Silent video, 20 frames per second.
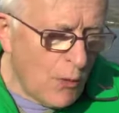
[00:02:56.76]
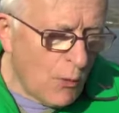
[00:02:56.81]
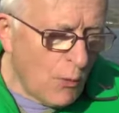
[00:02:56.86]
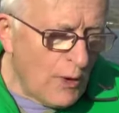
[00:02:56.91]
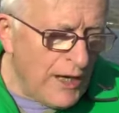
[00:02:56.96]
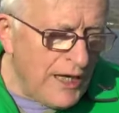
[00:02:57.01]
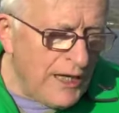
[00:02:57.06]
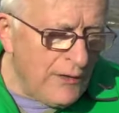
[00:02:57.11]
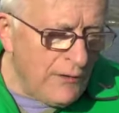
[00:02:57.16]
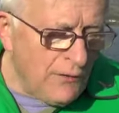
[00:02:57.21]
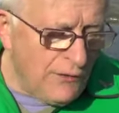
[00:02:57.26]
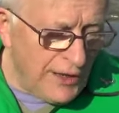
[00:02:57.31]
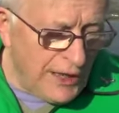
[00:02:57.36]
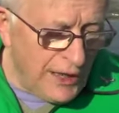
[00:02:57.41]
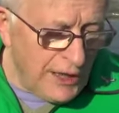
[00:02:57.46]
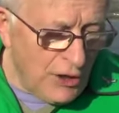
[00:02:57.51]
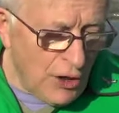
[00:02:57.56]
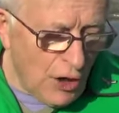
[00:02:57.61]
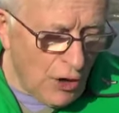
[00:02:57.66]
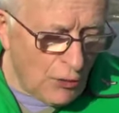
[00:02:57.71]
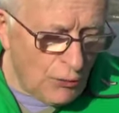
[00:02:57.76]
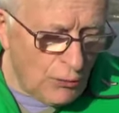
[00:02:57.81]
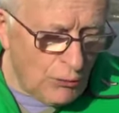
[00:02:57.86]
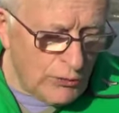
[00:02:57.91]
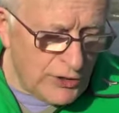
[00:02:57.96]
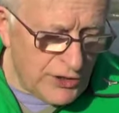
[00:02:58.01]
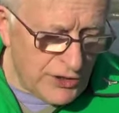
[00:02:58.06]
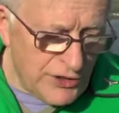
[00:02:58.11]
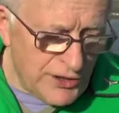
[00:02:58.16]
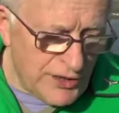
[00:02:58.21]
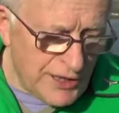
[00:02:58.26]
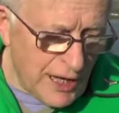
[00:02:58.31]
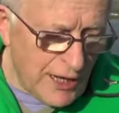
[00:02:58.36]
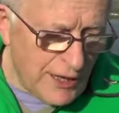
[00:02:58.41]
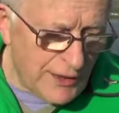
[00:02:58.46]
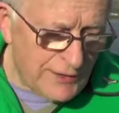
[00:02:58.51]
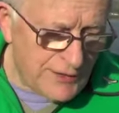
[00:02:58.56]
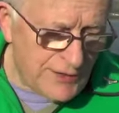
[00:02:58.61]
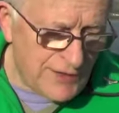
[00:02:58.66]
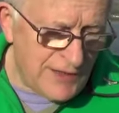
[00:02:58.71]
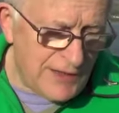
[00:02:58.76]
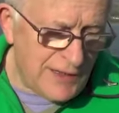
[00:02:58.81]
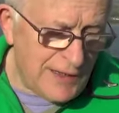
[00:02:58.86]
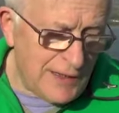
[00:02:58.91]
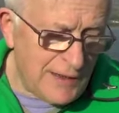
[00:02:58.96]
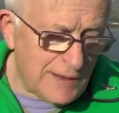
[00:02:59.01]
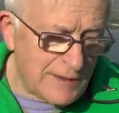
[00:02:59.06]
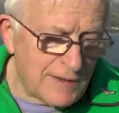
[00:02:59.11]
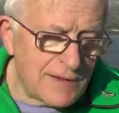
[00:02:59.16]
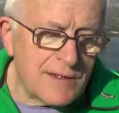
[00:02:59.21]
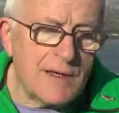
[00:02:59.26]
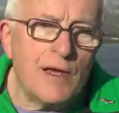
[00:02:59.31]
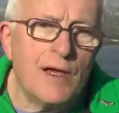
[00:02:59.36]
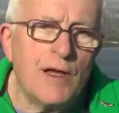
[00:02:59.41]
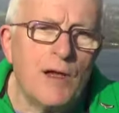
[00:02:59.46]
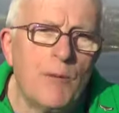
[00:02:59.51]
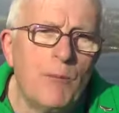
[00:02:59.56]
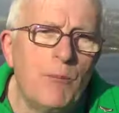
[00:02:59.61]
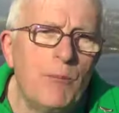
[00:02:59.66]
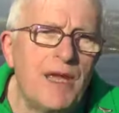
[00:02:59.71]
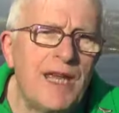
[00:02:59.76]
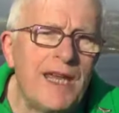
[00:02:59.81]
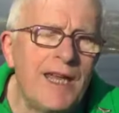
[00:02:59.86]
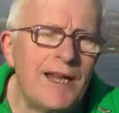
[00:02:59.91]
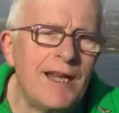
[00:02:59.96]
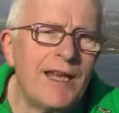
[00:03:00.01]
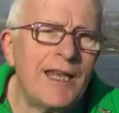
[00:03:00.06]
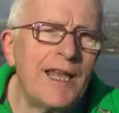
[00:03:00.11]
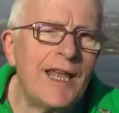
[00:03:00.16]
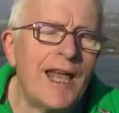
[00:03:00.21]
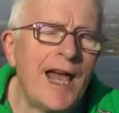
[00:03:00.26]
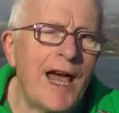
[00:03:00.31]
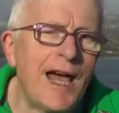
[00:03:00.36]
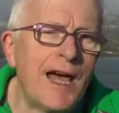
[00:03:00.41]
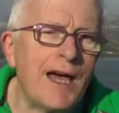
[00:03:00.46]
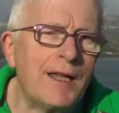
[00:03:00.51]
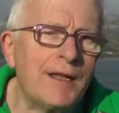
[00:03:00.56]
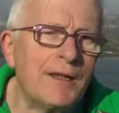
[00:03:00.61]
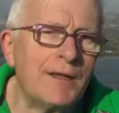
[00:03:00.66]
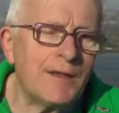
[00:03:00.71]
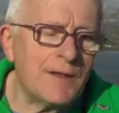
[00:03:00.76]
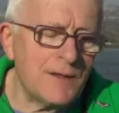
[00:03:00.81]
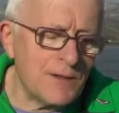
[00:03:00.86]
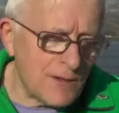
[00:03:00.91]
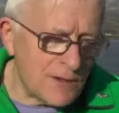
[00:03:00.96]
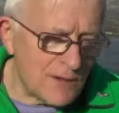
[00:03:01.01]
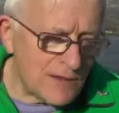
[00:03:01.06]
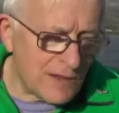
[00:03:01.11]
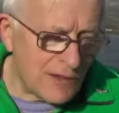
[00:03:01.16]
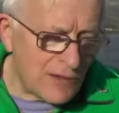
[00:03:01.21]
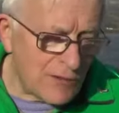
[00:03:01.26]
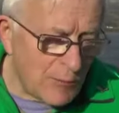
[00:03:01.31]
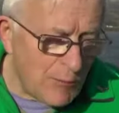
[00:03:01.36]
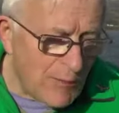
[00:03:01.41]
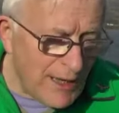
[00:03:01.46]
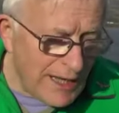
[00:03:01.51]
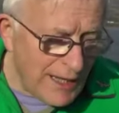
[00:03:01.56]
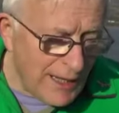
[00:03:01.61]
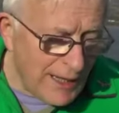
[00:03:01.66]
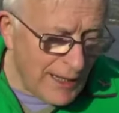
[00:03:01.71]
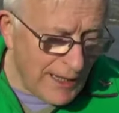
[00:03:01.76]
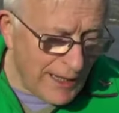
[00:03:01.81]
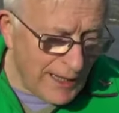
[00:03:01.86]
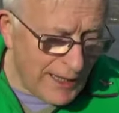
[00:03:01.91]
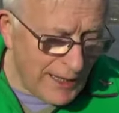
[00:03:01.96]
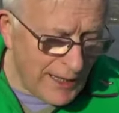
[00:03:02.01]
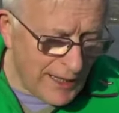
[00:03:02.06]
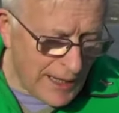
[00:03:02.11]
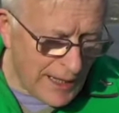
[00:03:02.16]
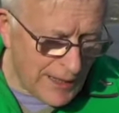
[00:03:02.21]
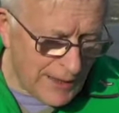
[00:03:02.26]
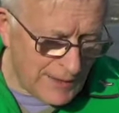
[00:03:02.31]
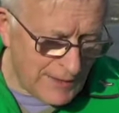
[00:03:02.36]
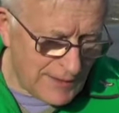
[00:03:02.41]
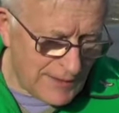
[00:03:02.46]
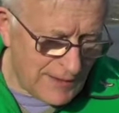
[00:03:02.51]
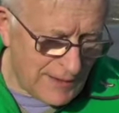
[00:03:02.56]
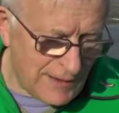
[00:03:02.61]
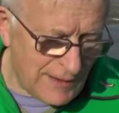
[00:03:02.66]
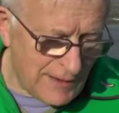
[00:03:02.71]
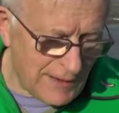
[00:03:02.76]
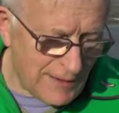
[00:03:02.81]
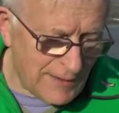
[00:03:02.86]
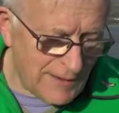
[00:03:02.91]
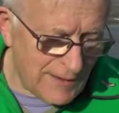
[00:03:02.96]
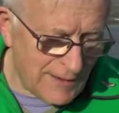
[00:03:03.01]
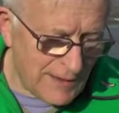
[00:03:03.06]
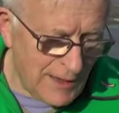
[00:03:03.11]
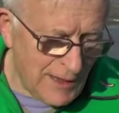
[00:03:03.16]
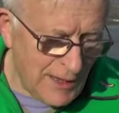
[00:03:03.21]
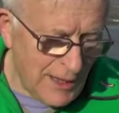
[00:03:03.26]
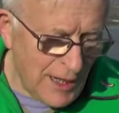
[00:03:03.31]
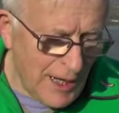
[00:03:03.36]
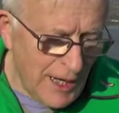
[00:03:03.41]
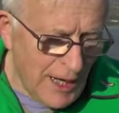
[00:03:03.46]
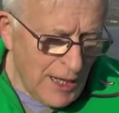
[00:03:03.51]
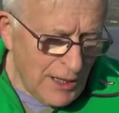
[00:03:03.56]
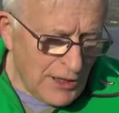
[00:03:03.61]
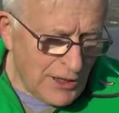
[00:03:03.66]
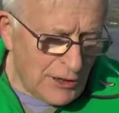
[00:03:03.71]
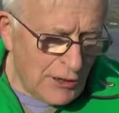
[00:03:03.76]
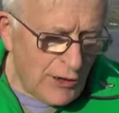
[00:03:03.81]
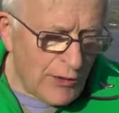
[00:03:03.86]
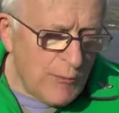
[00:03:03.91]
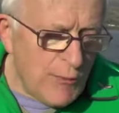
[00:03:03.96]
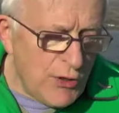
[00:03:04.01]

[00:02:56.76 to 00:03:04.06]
weaving olden dances, mingling hands and mingling glances, till the